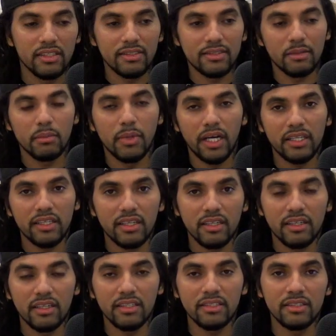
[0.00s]
somebody
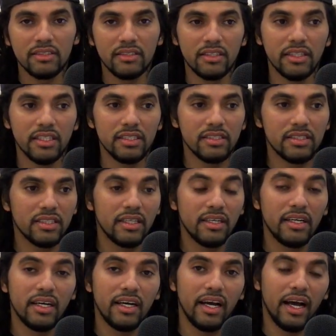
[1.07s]
can listen to this
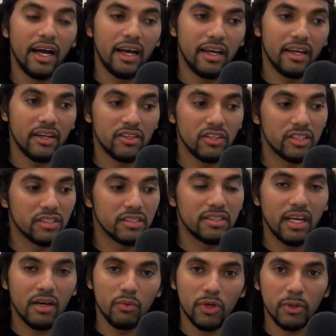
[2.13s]
and
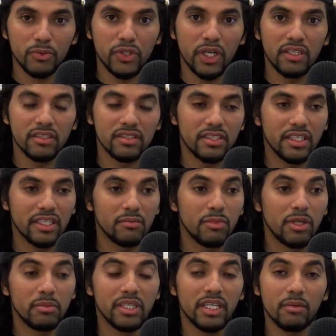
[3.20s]
understand what I'm trying to say and
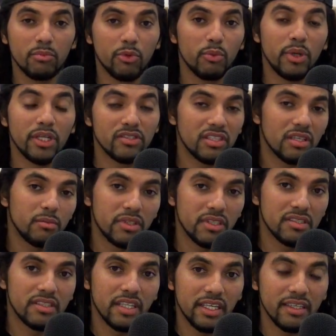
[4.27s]
maybe implement some of
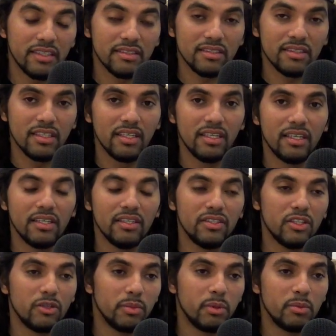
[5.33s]
these things.
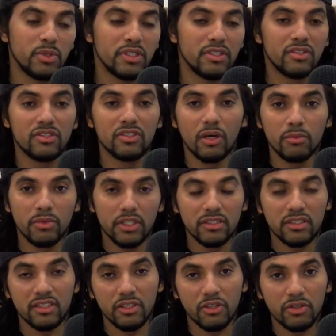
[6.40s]
Maybe some
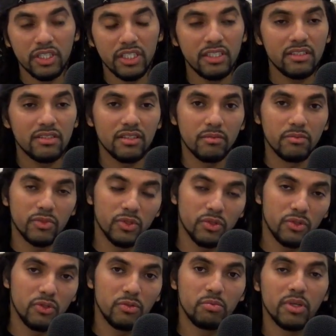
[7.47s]
doesn't agree, some
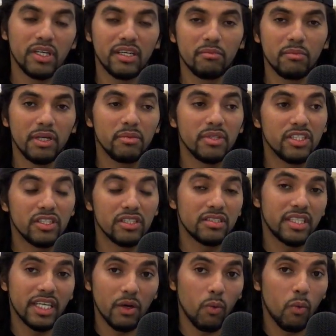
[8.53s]
do, but maybe just
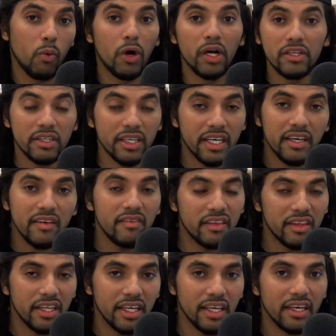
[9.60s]
take one key
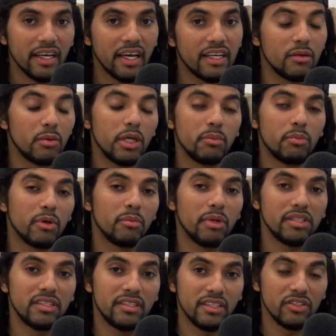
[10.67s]
thing and
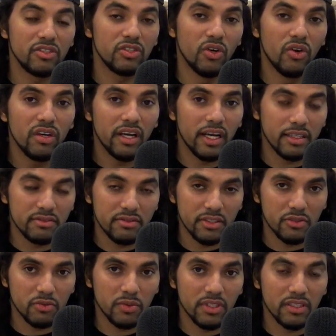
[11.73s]
implement it in your life
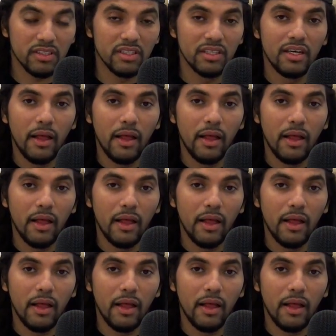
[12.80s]
as well.